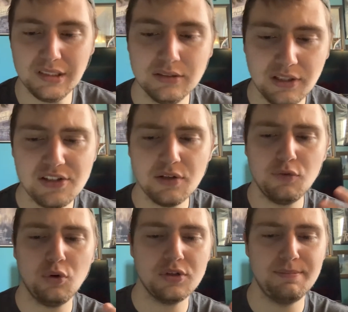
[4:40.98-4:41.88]
This, of
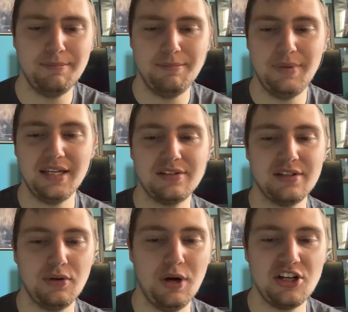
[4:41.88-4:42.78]
course, begs the
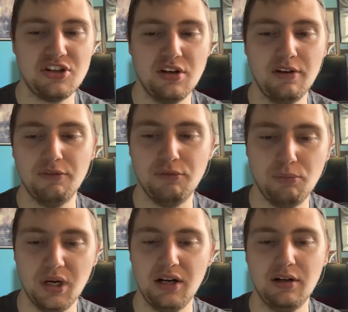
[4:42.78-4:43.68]
question of
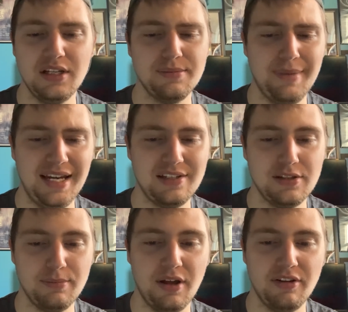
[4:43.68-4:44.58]
where is
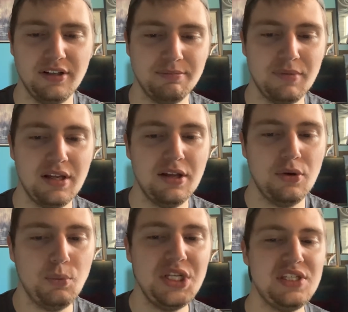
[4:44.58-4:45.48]
Max's mother?
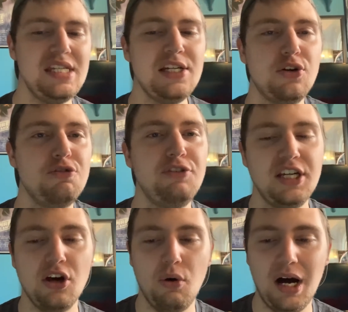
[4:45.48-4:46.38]
We see Goofy
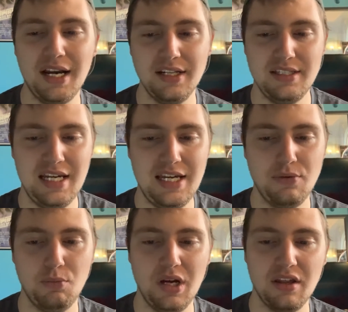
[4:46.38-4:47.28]
go on a
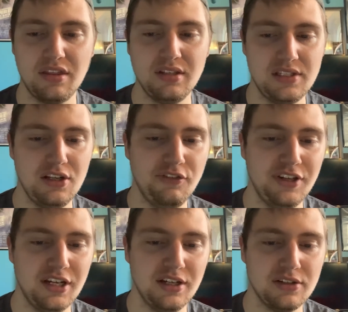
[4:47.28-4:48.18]
date with
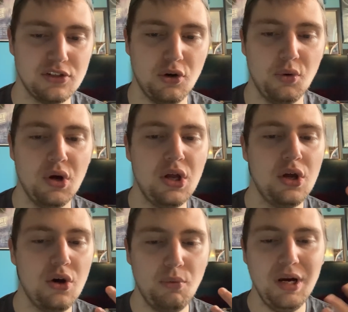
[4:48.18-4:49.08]
Sylvia, so
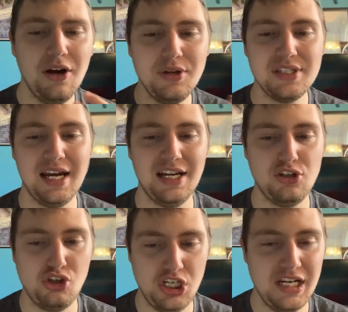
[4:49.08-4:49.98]
we know he's not
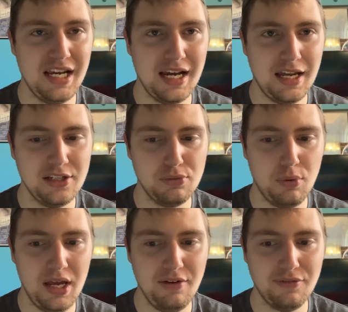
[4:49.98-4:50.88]
cheating on his
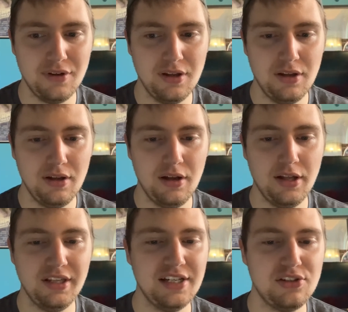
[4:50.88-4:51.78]
wife.
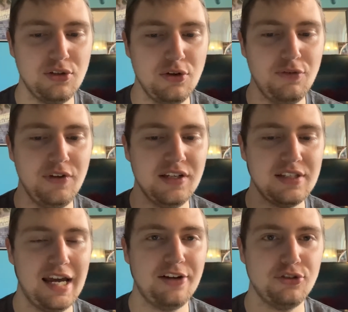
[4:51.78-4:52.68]
Unless Goofy is
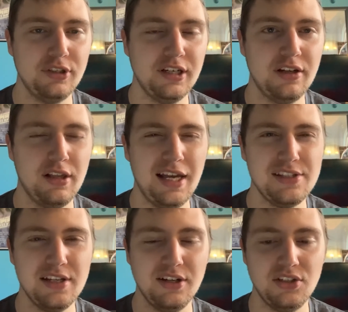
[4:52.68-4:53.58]
actually a
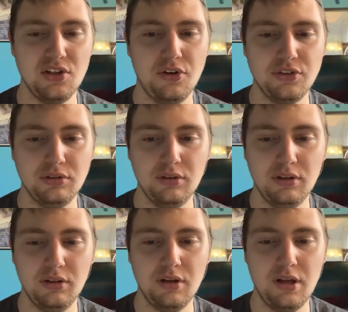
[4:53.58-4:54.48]
closet adulterer.